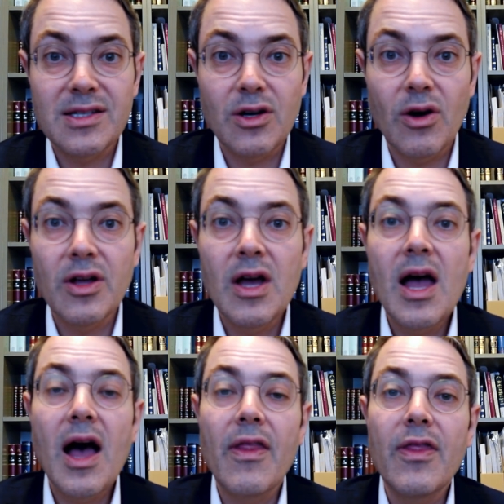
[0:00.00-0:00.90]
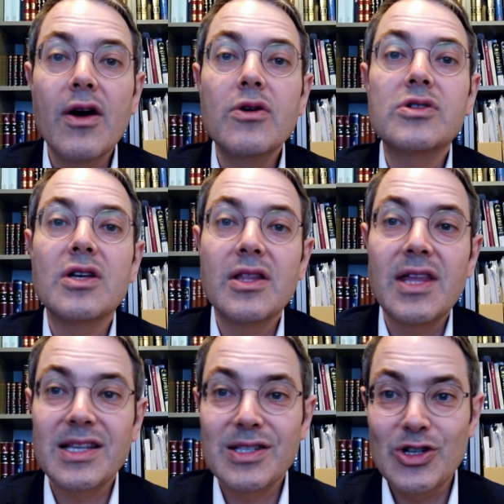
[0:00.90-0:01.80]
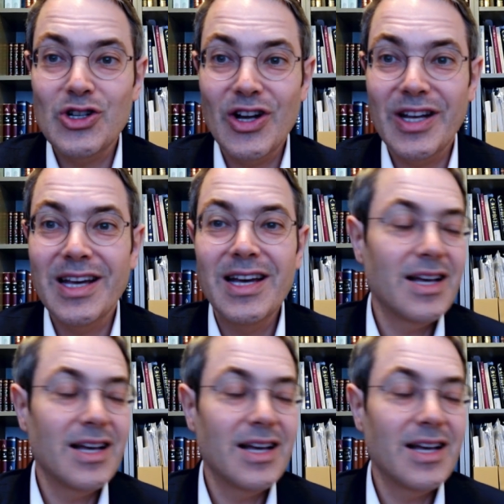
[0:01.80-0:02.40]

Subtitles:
to God. And that's the journey.